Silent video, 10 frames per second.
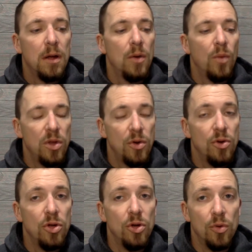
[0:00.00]
when you're
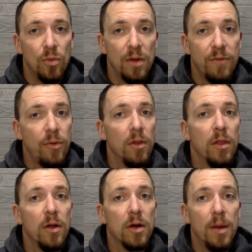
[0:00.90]
new, if you're a
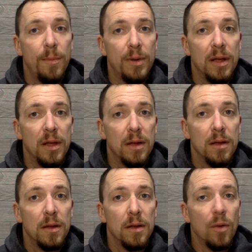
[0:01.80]
little company
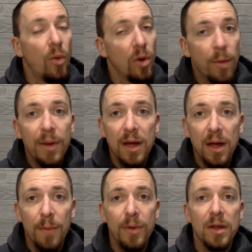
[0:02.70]
or you're a big
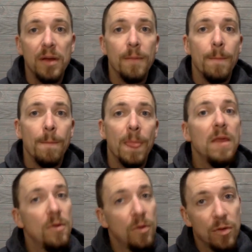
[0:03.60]
company,
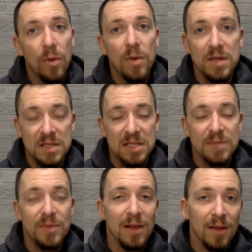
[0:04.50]
you'll know what this
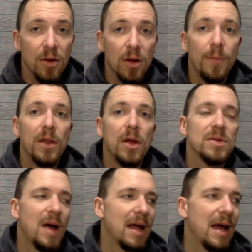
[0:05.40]
is, but a little company goes,
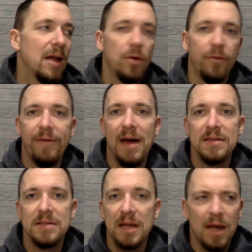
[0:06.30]
well, I got to grow
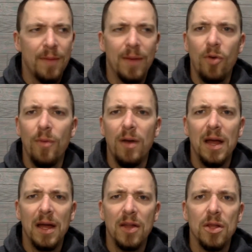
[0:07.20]
fast. I got to make more money.
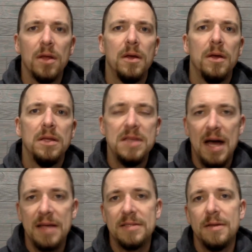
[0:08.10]
I got to,
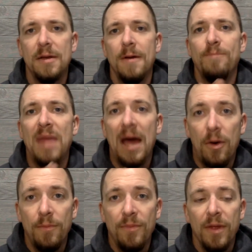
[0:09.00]
yes.
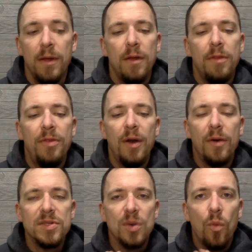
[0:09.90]
Now,
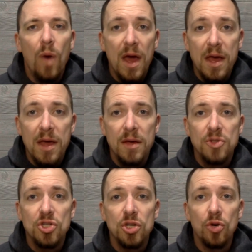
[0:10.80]
there is a way
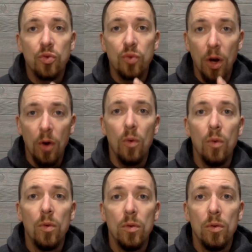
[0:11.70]
to
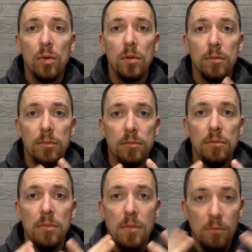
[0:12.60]
grow
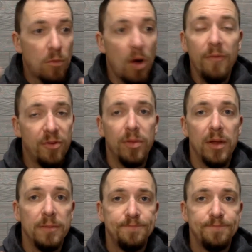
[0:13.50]
comfortably.